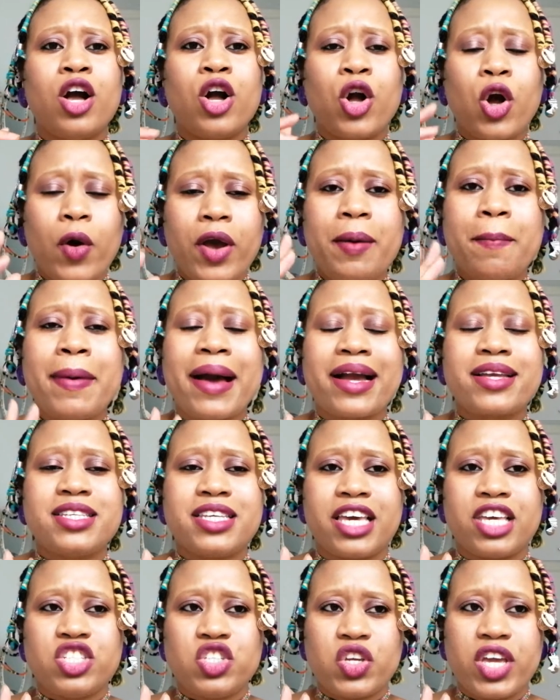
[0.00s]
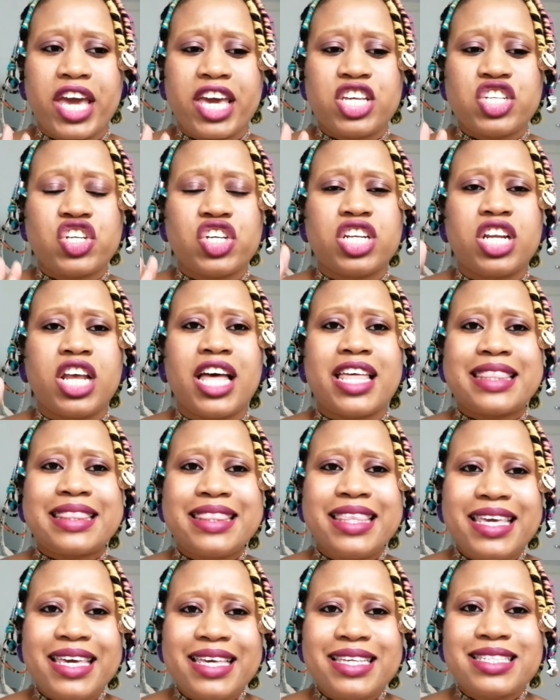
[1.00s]
Going back to education,
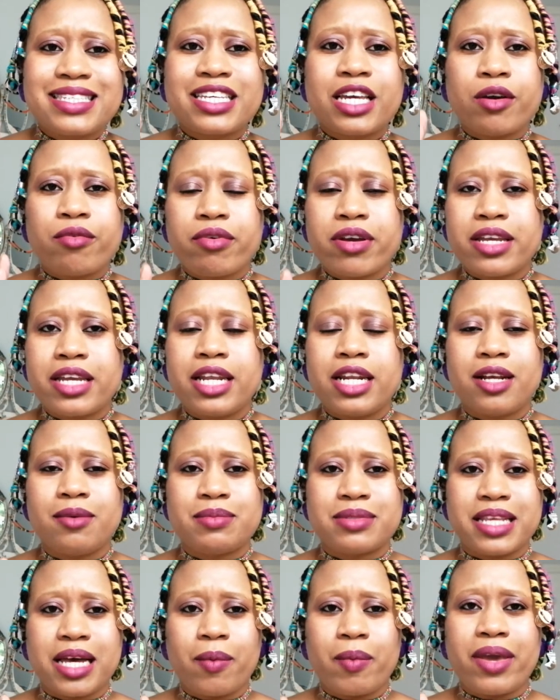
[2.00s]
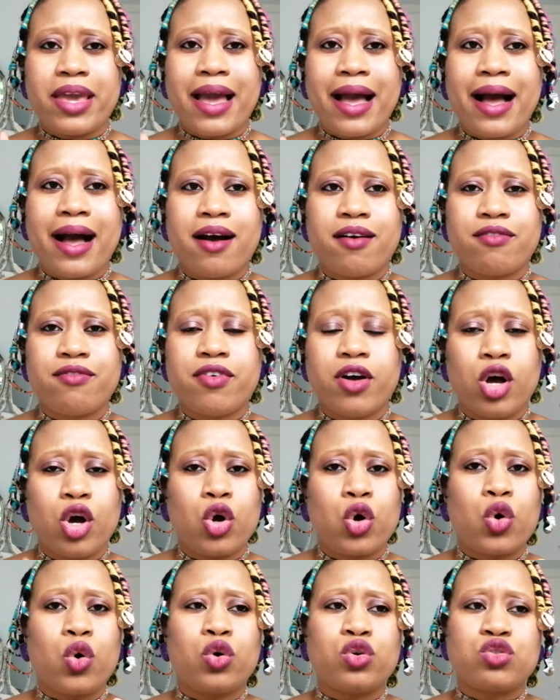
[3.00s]
these curriculums that we have
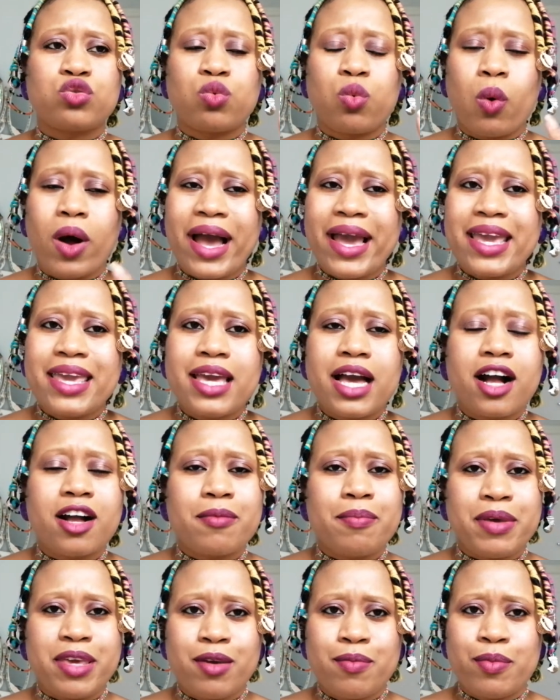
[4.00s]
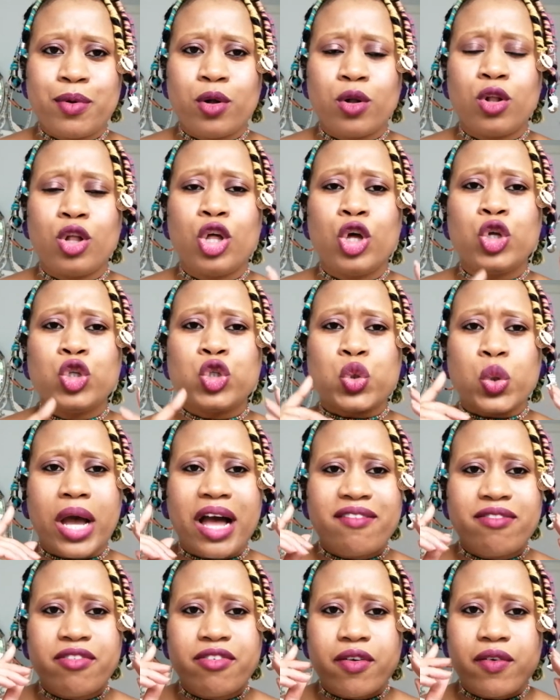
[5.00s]
cause white young people to
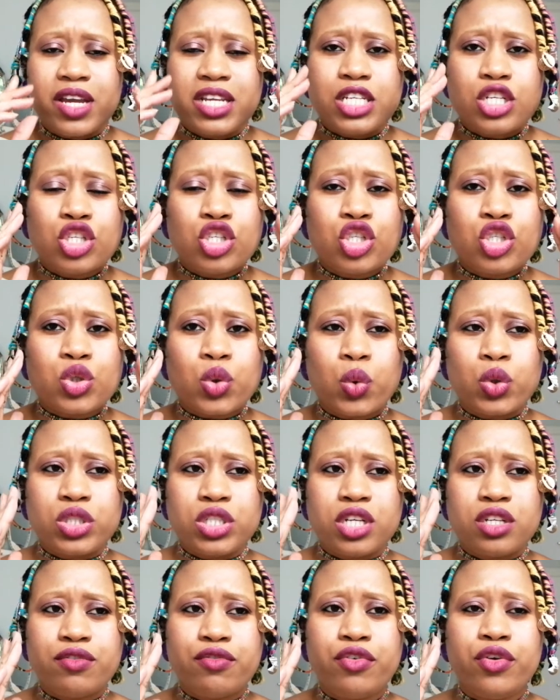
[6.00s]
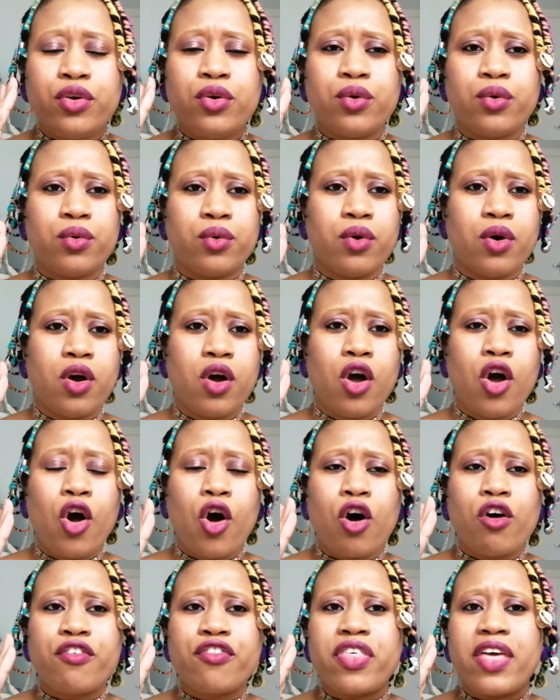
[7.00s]
have a very distorted view
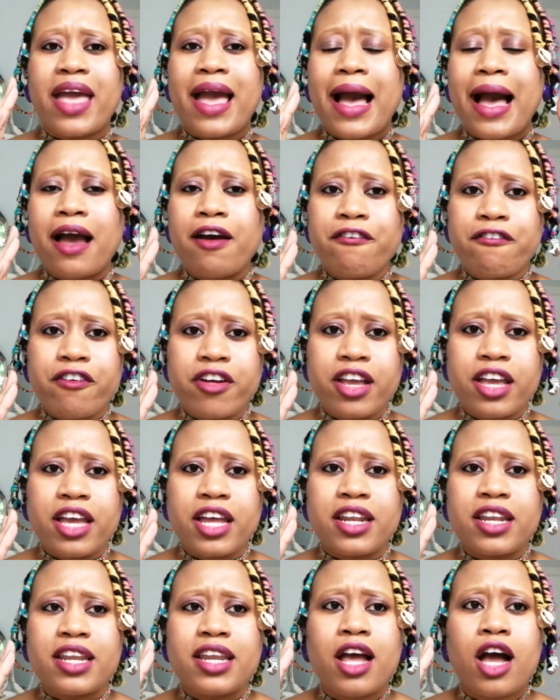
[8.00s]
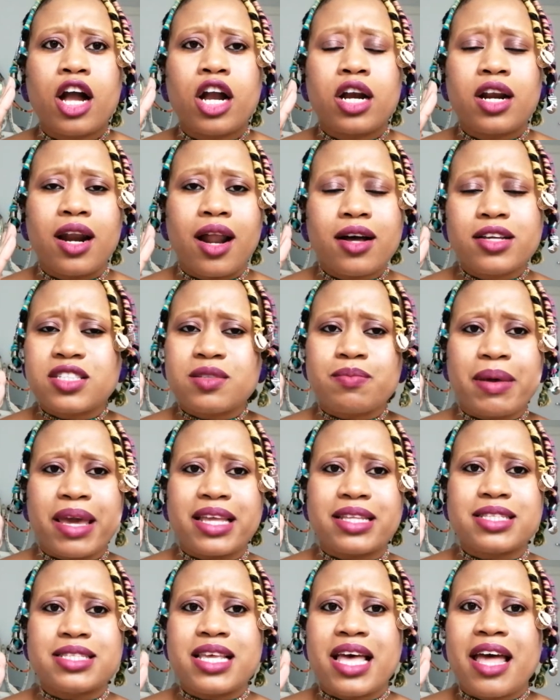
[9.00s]
of their African
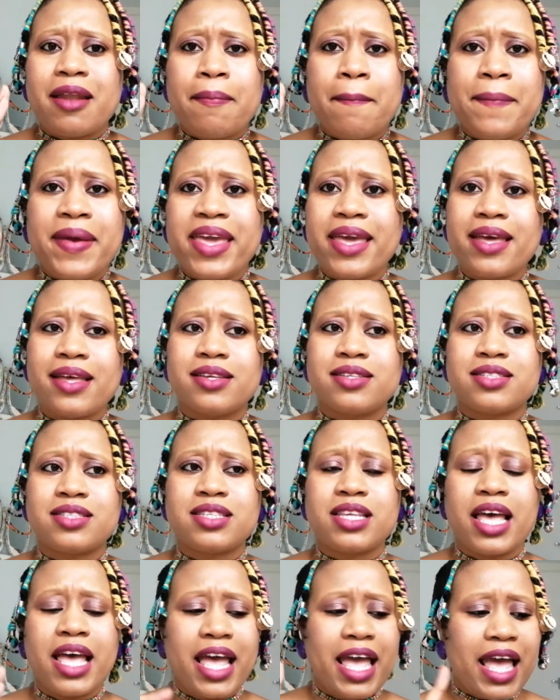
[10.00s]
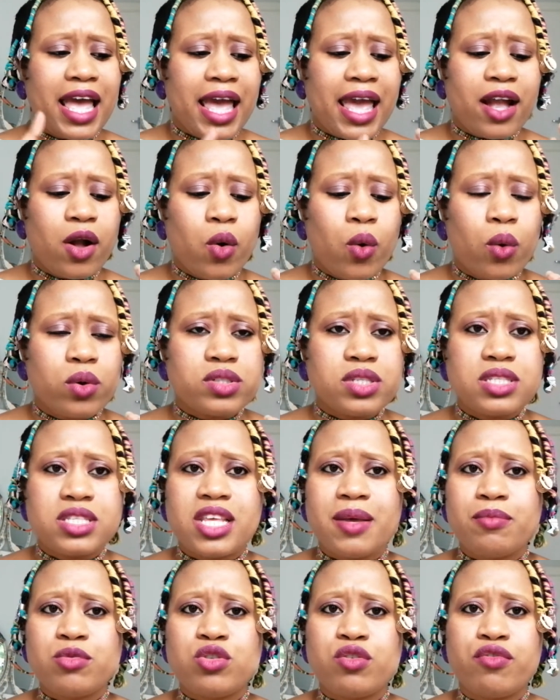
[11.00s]
classmates and peers. It causes
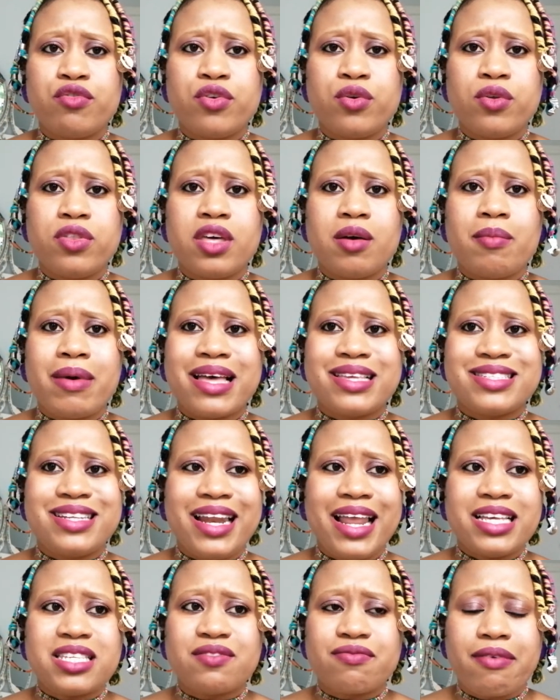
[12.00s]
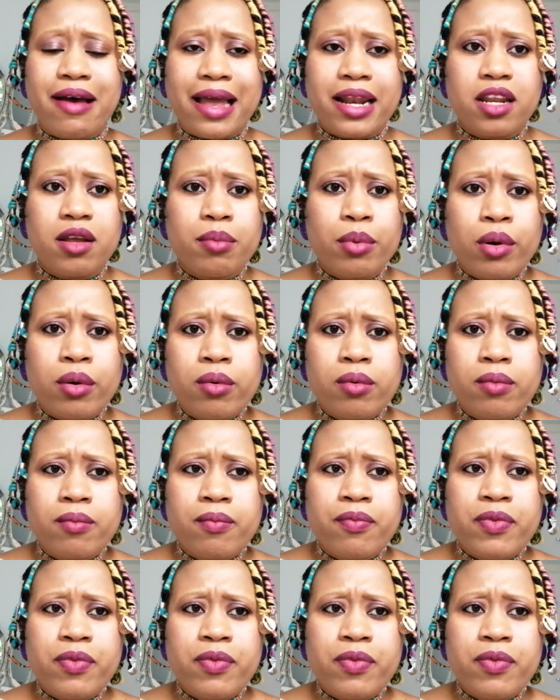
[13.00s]
them to view them as less valuable